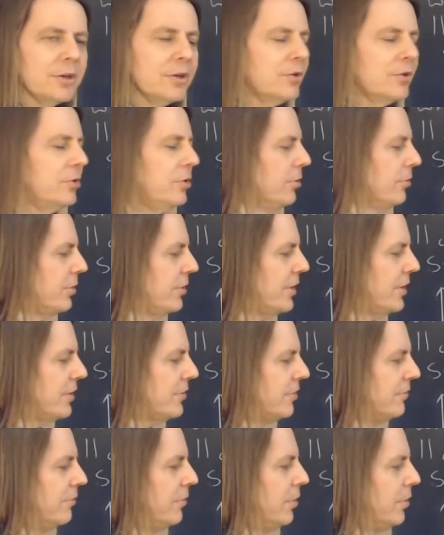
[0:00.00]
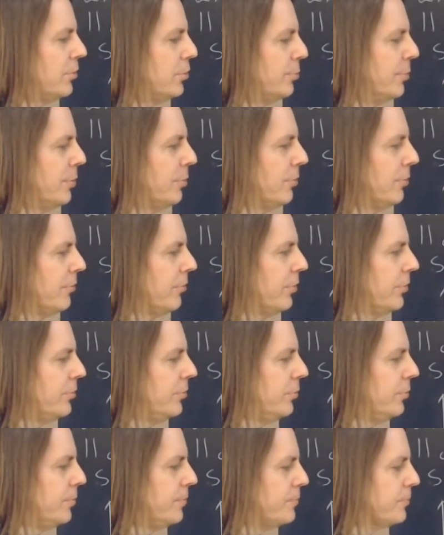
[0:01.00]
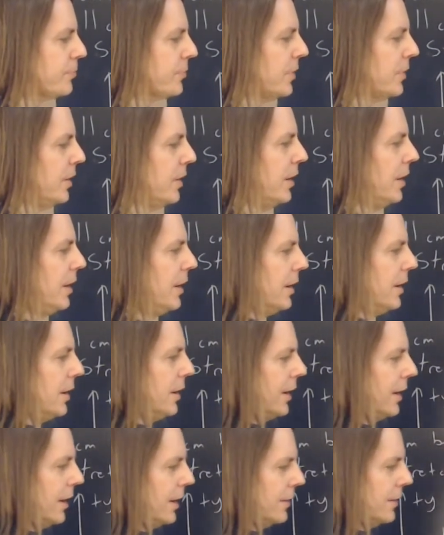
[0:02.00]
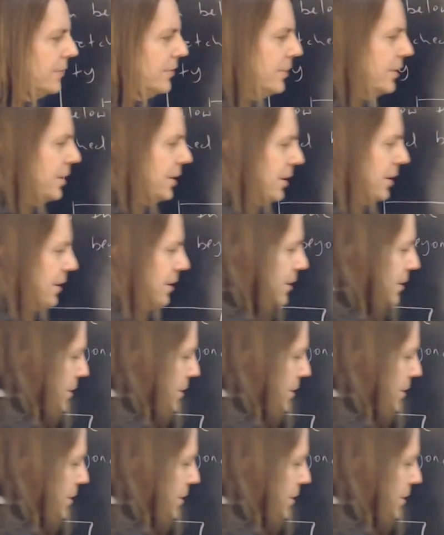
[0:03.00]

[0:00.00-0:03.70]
it clear that that's the volume they refer to. And then